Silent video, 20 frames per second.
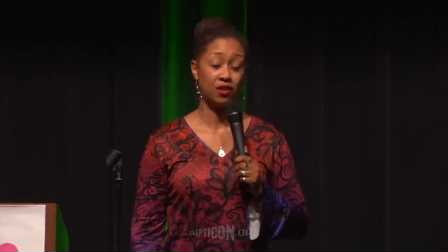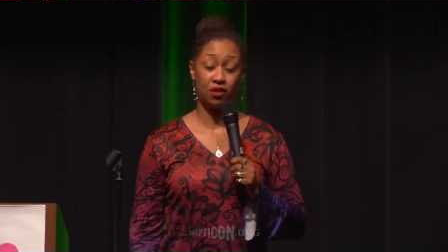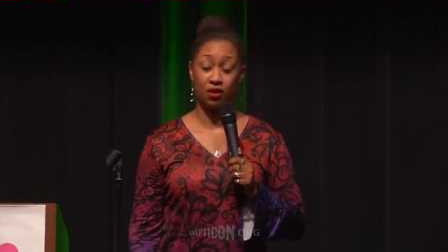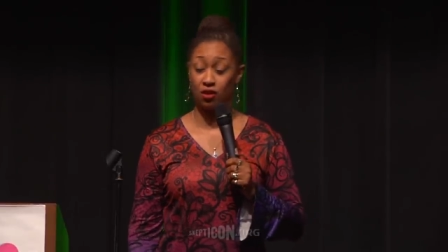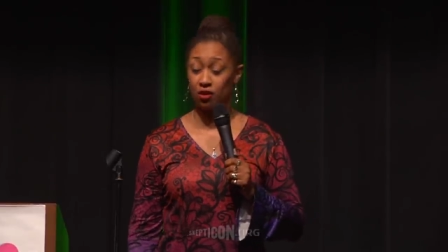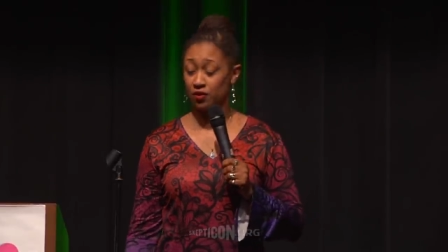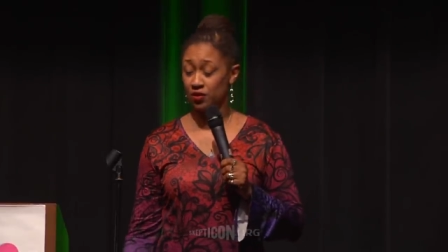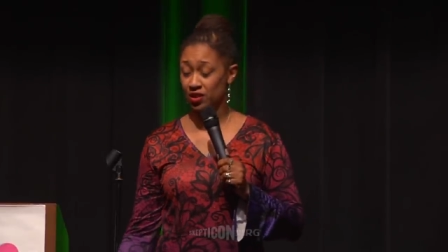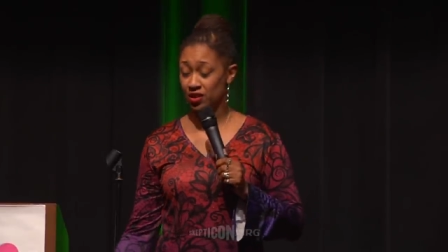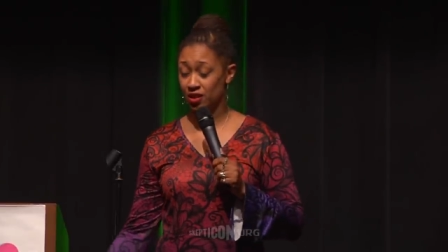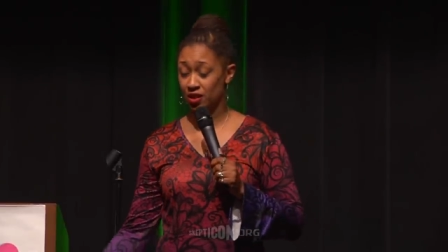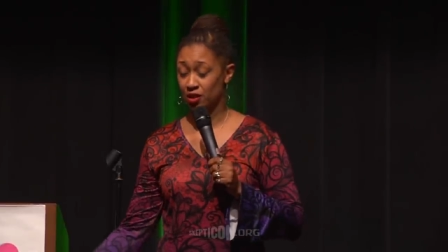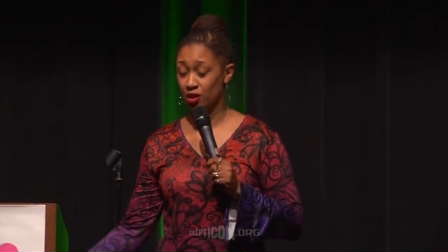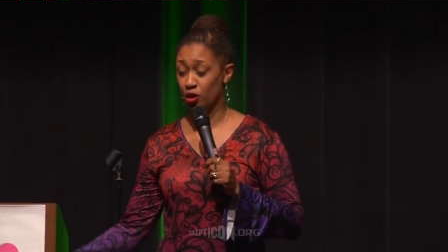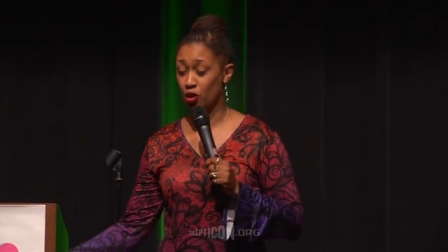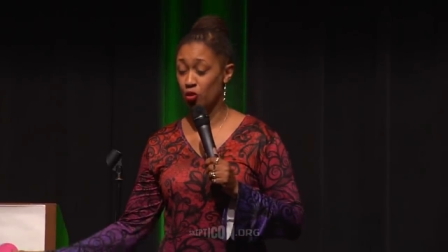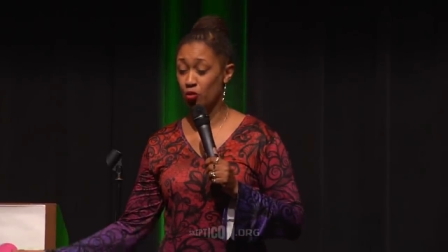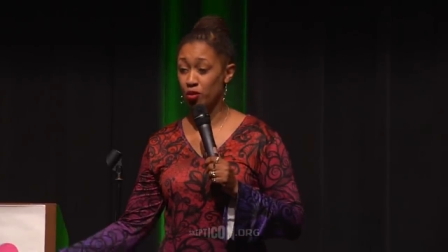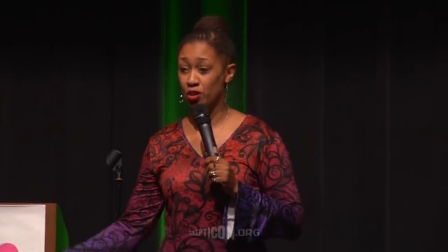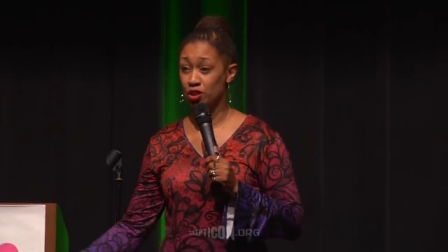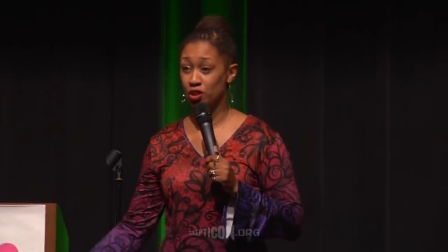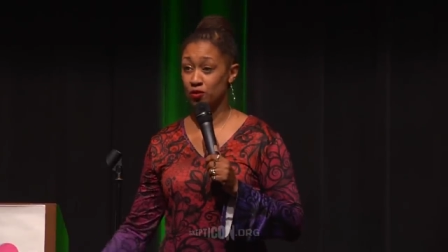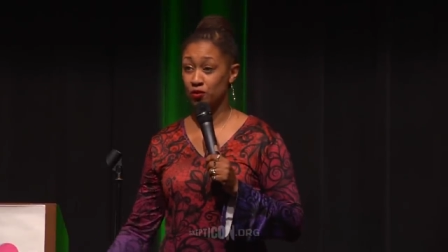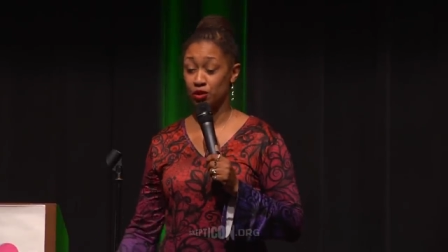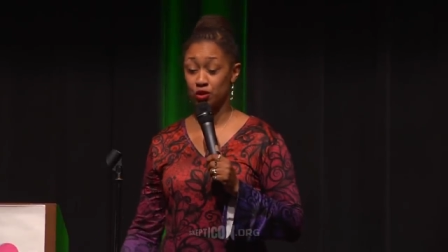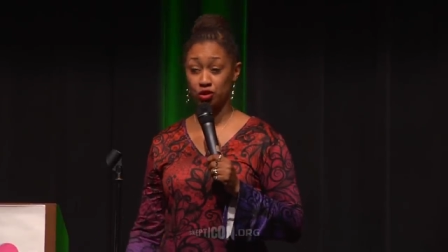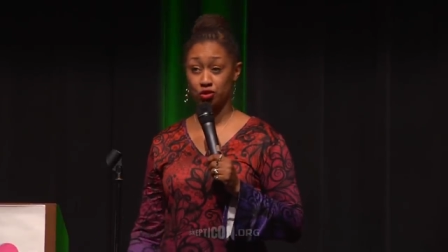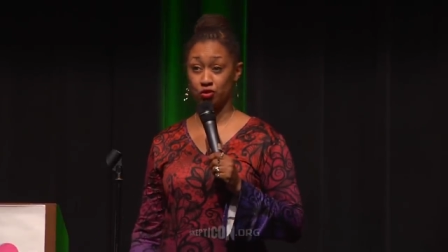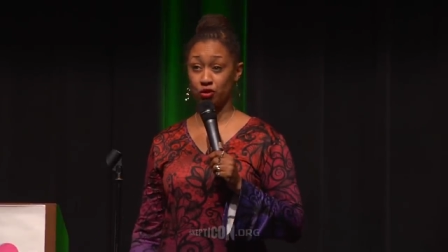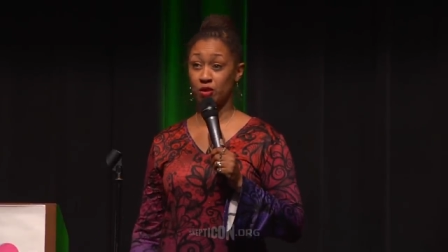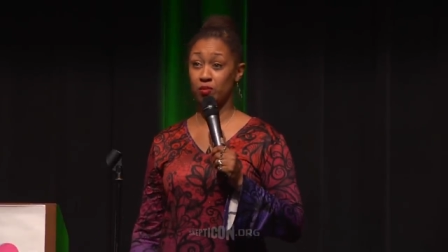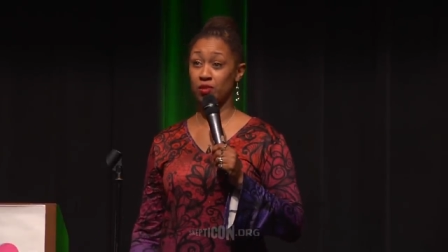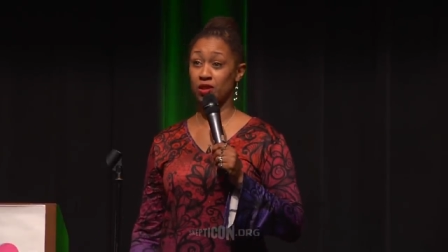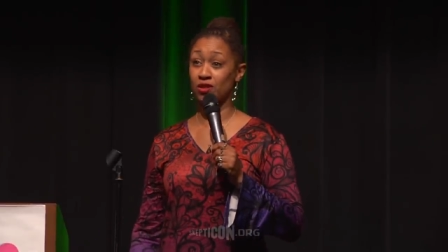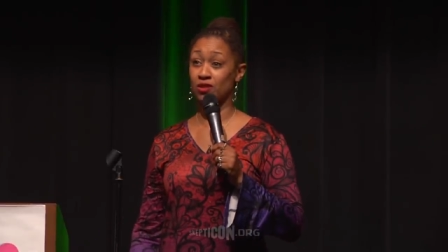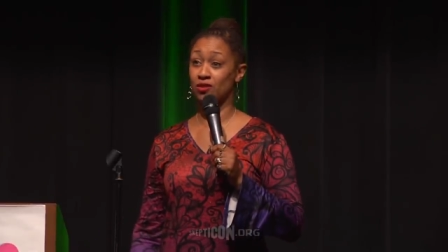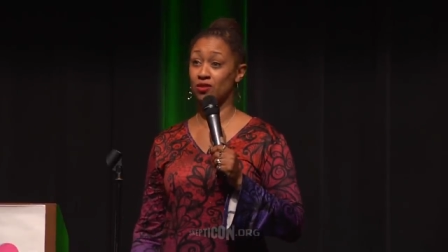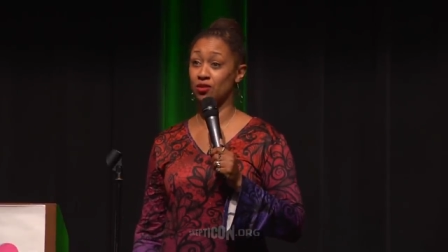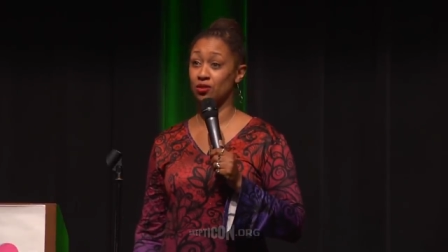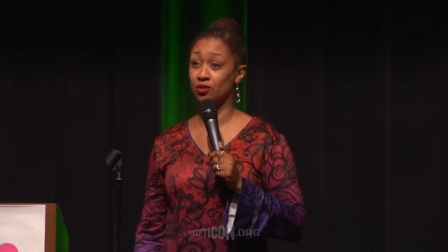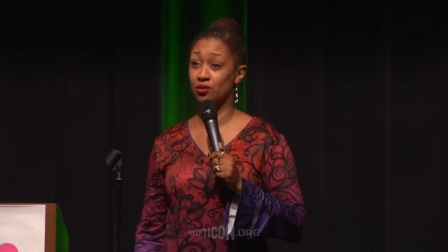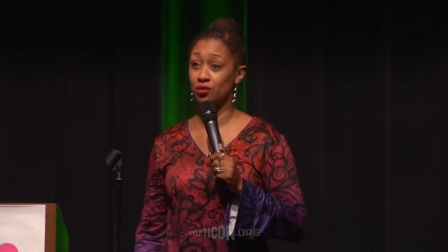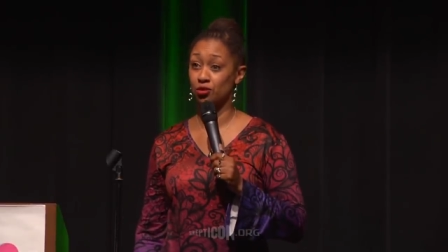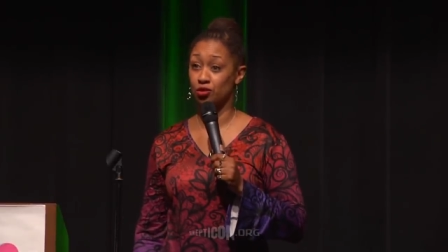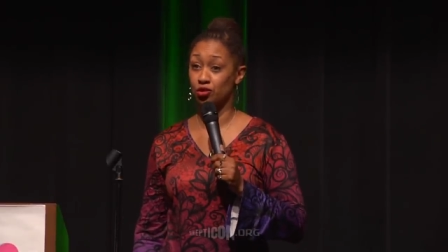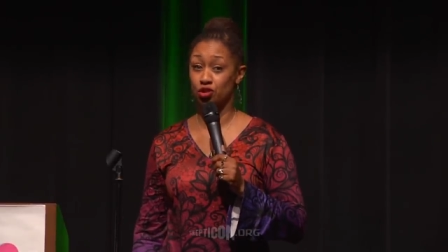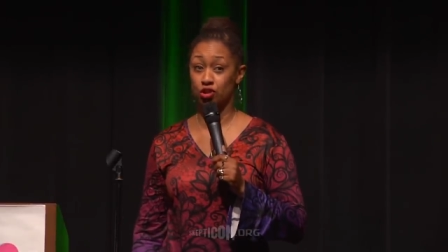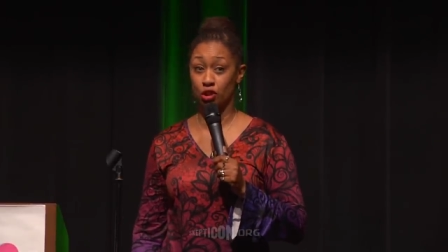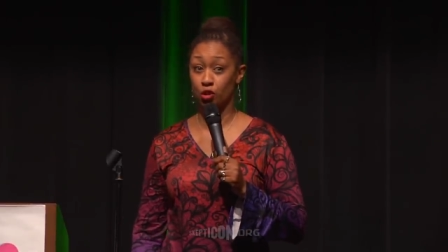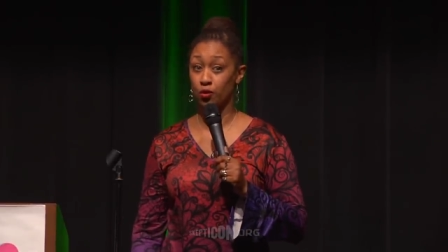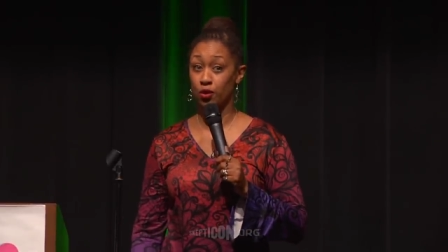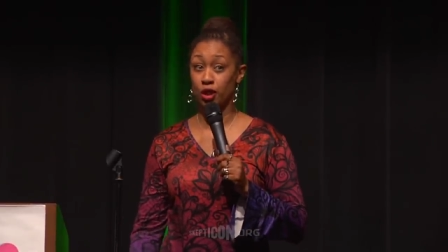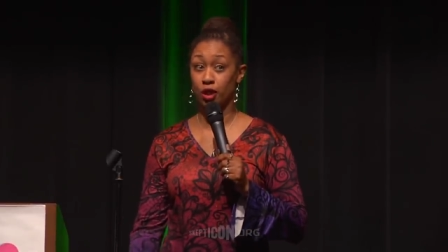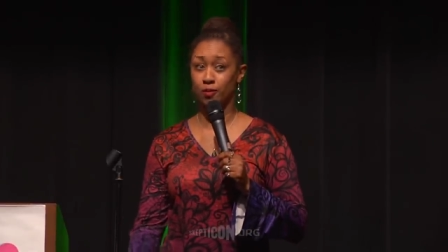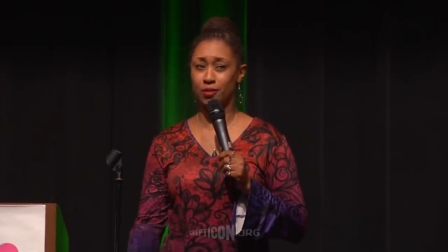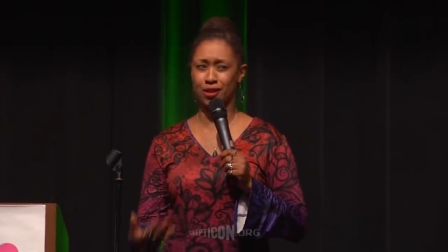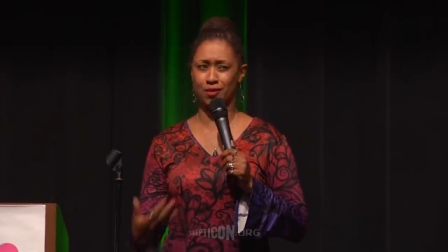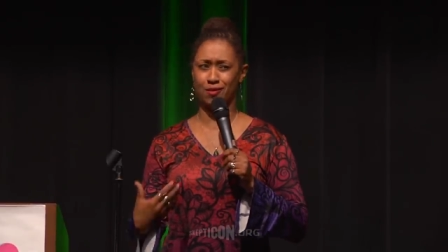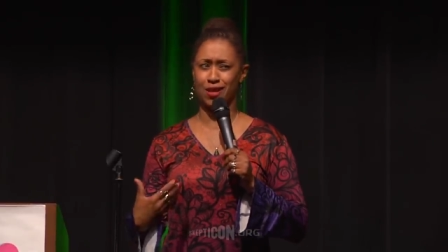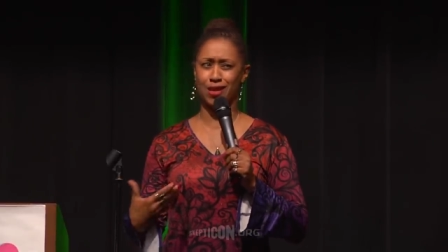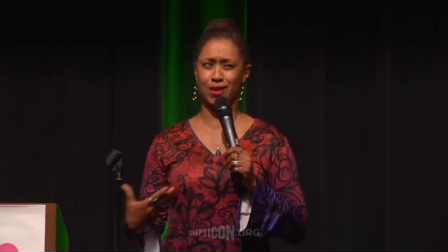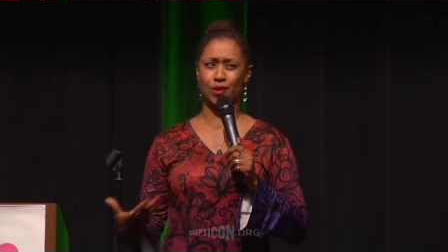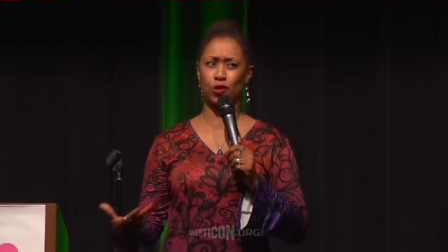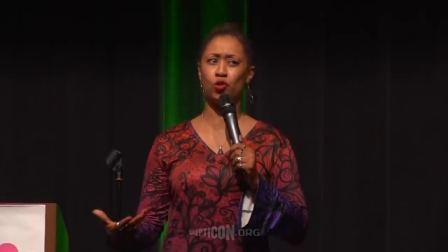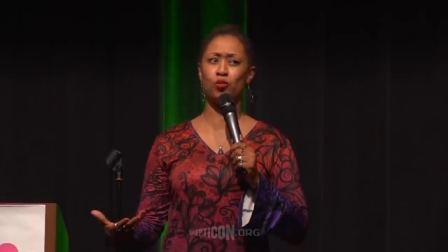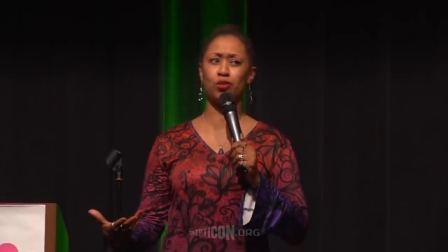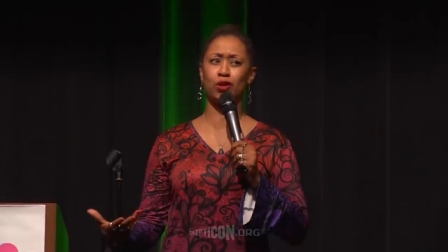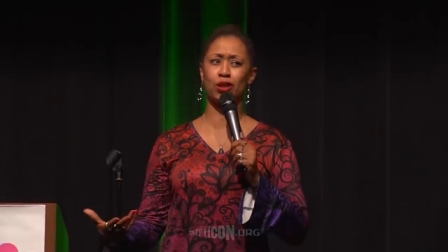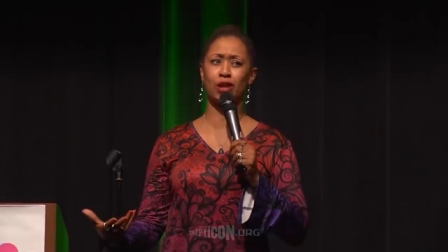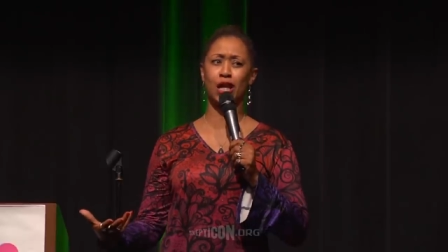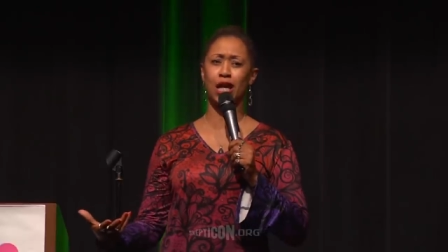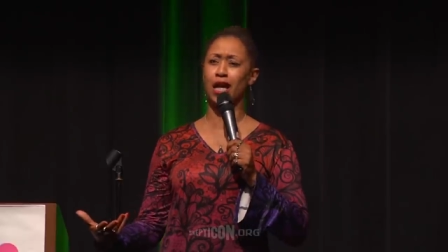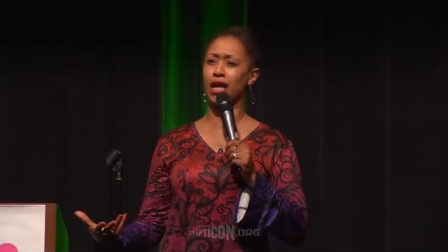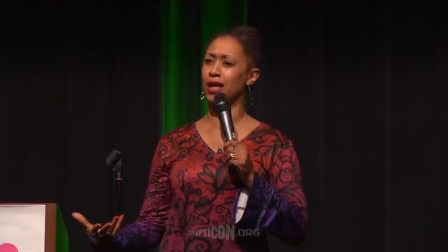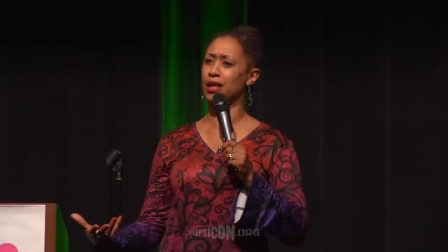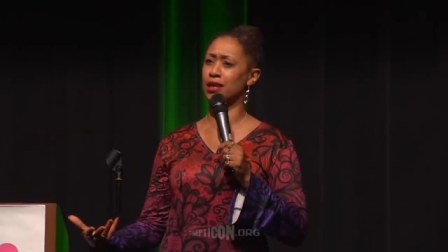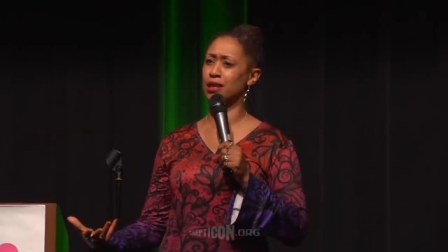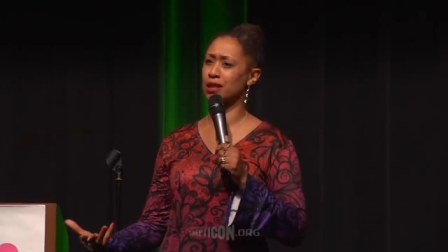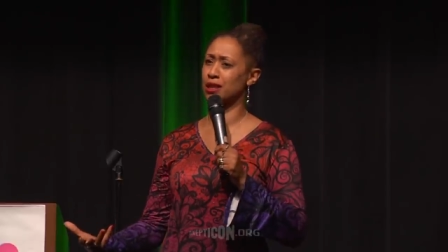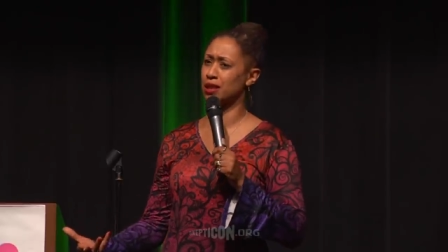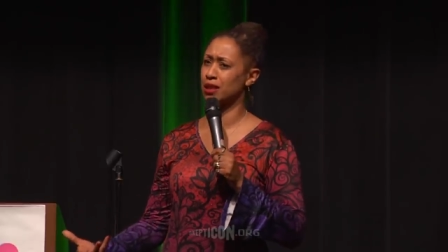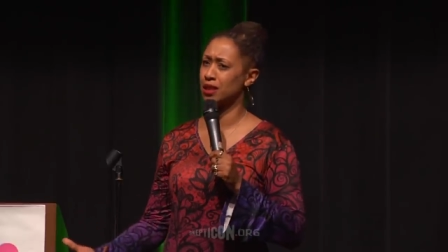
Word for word: All of a sudden, a whole bunch of extremist dudes are showing up to my Zumba class.